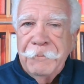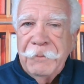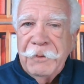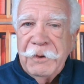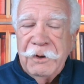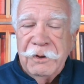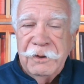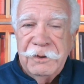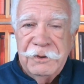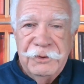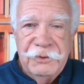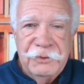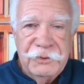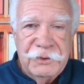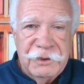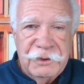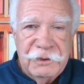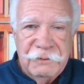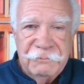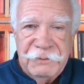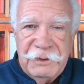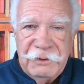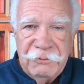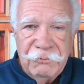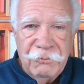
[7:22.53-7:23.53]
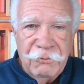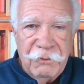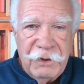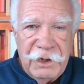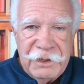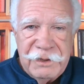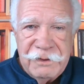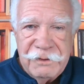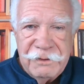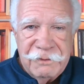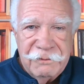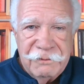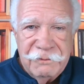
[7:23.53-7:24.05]
Are you going to be
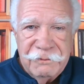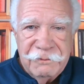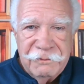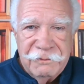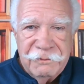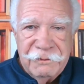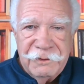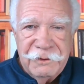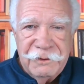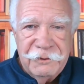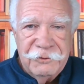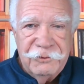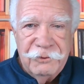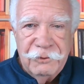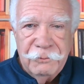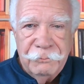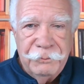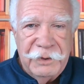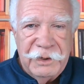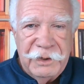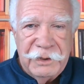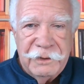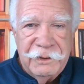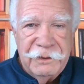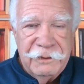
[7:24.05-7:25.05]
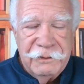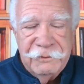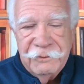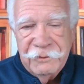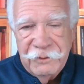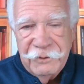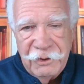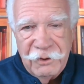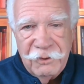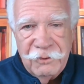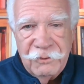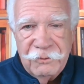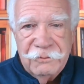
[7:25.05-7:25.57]
right in your pick?
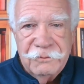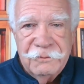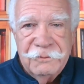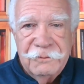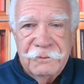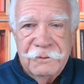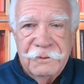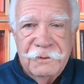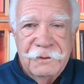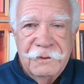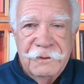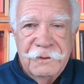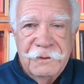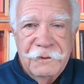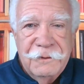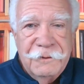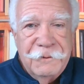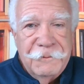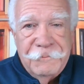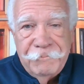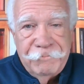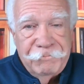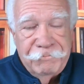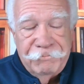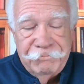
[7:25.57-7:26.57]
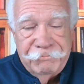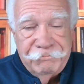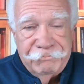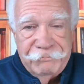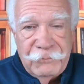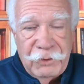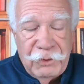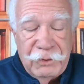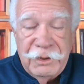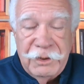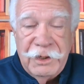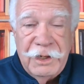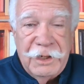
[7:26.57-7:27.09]
No.
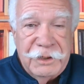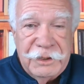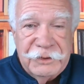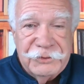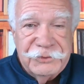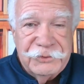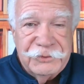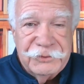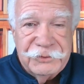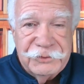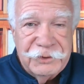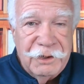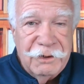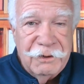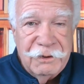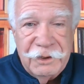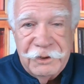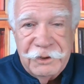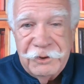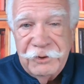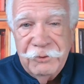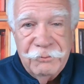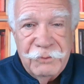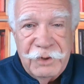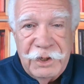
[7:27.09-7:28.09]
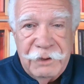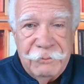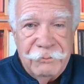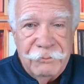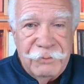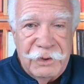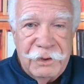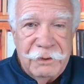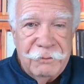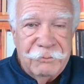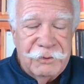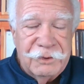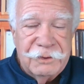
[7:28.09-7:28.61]
Or not necessarily. You may
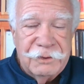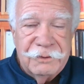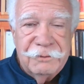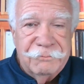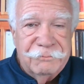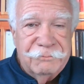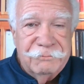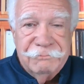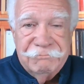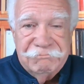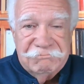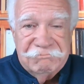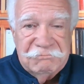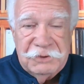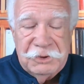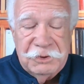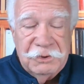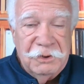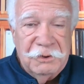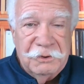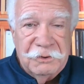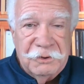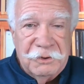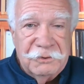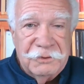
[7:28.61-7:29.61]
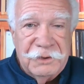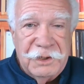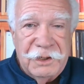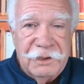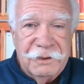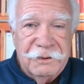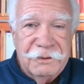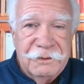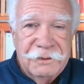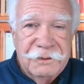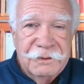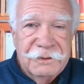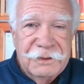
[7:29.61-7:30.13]
be, but you don't know that.
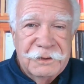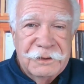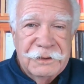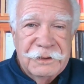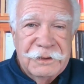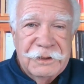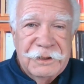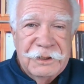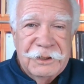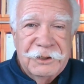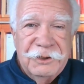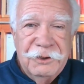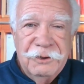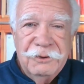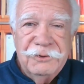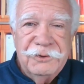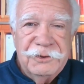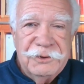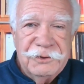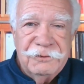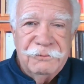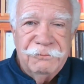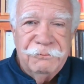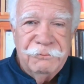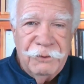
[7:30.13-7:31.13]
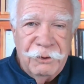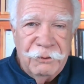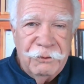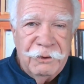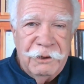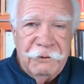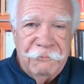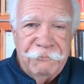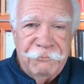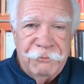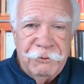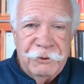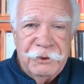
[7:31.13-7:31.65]
You're just
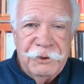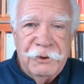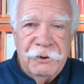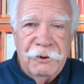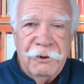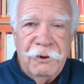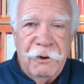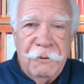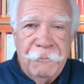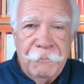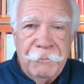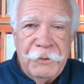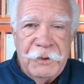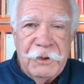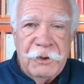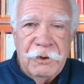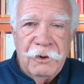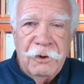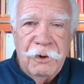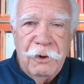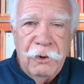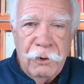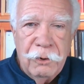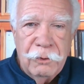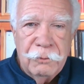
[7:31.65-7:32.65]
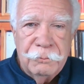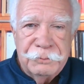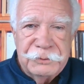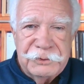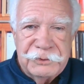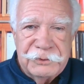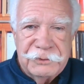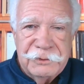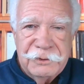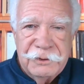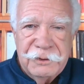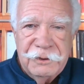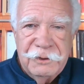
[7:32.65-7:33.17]
voting for your
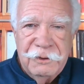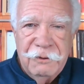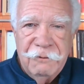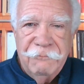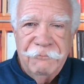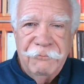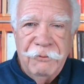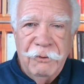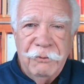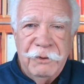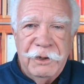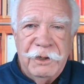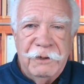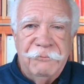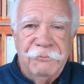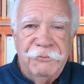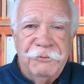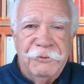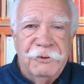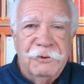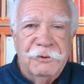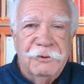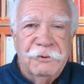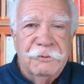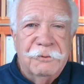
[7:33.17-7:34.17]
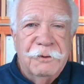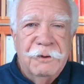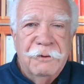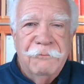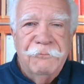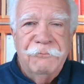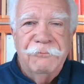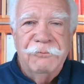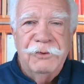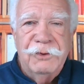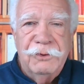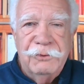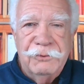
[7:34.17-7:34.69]
hopes. You're voting for your
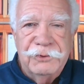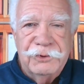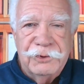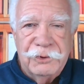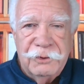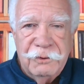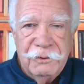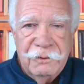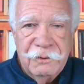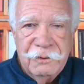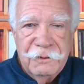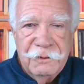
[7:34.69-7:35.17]
future.